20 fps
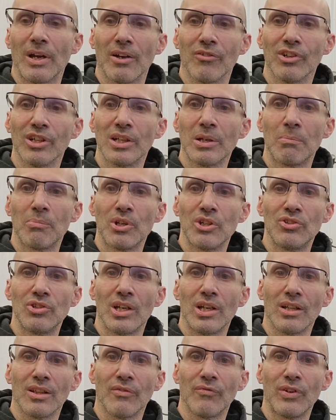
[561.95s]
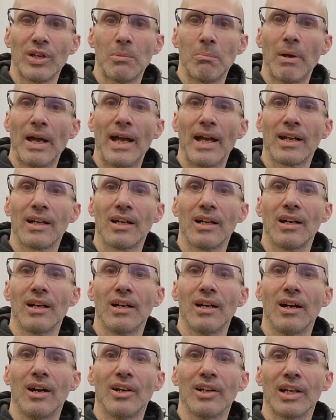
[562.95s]
I really appreciate the feedback
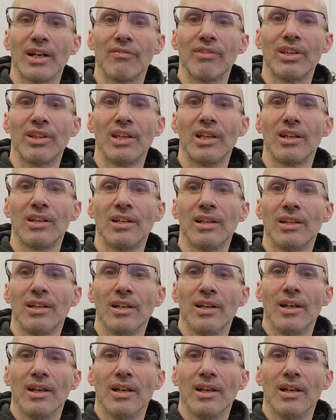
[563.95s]
uh, on everything,